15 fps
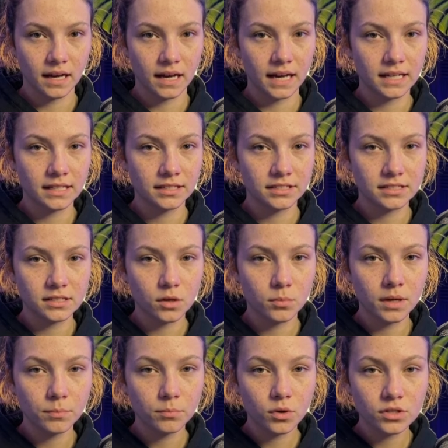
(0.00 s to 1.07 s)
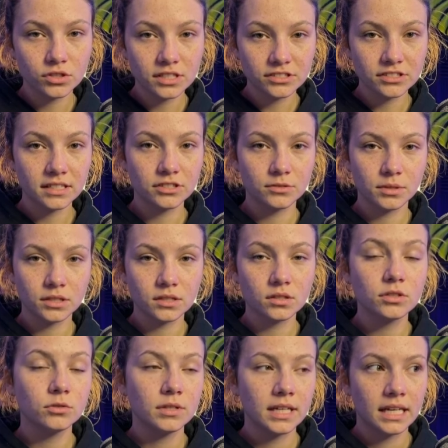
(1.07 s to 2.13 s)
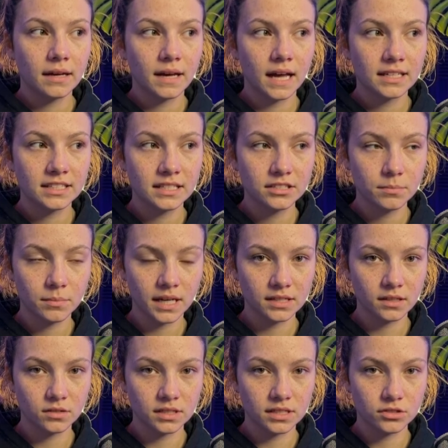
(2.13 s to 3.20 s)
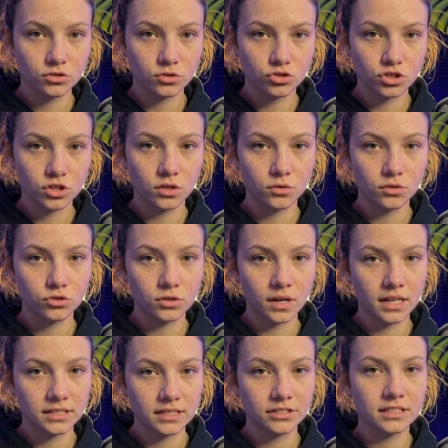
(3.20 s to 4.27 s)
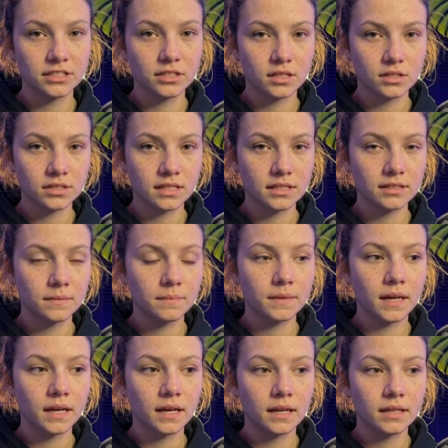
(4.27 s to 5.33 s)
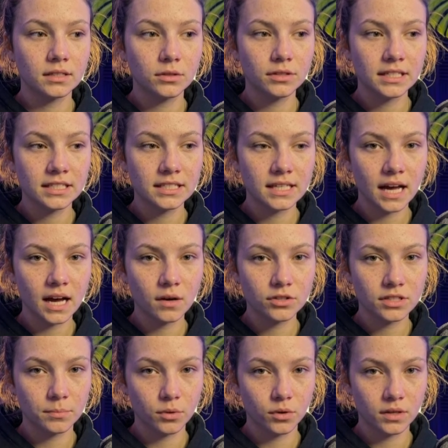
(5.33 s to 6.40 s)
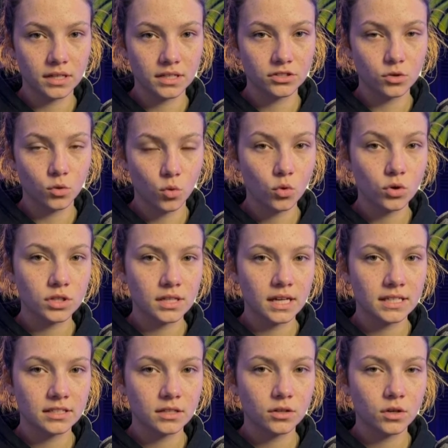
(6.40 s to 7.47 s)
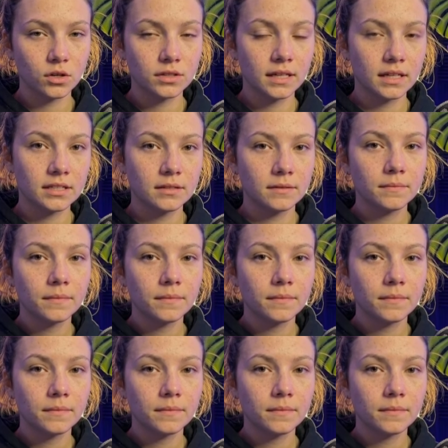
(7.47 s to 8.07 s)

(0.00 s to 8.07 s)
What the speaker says: And nobody purchased it because we gave access manually to Joe to access this content. So this is how simple it is to organize your content.